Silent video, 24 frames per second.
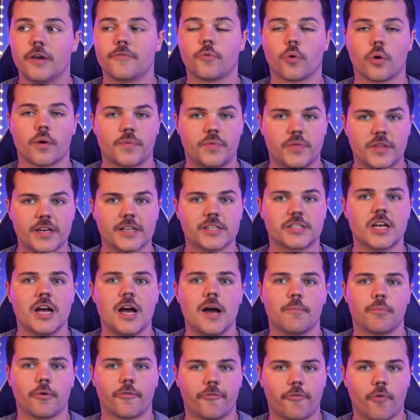for this
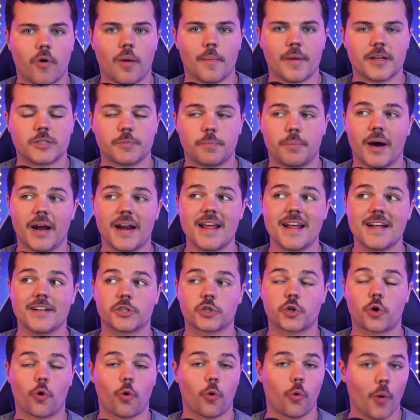performance. But it's
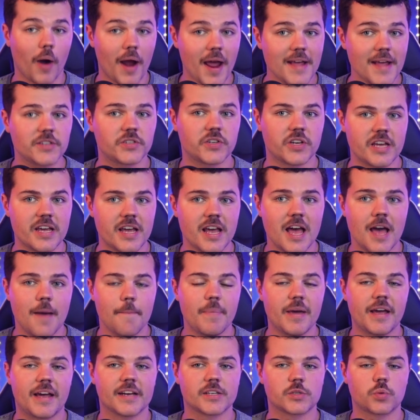crazy
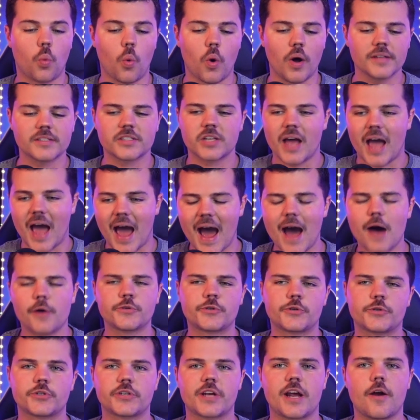because once
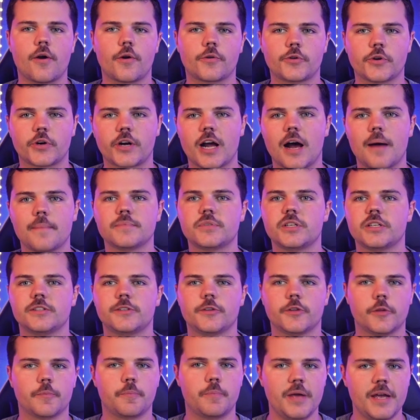Hauser's character comes into
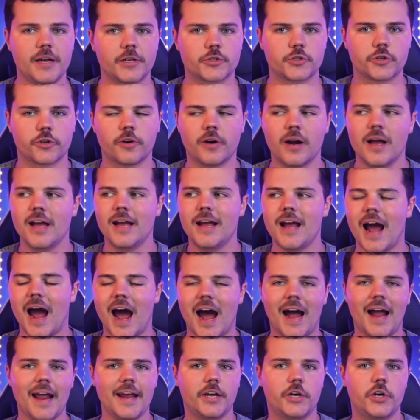the picture,
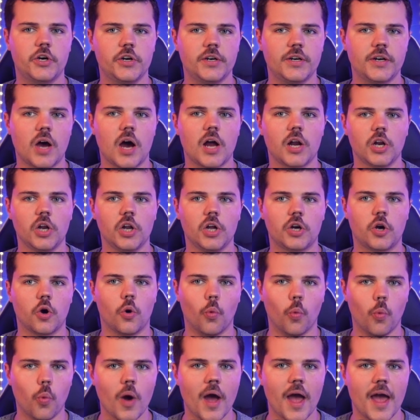I could not look
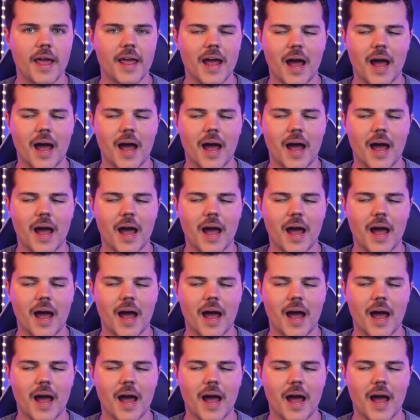away.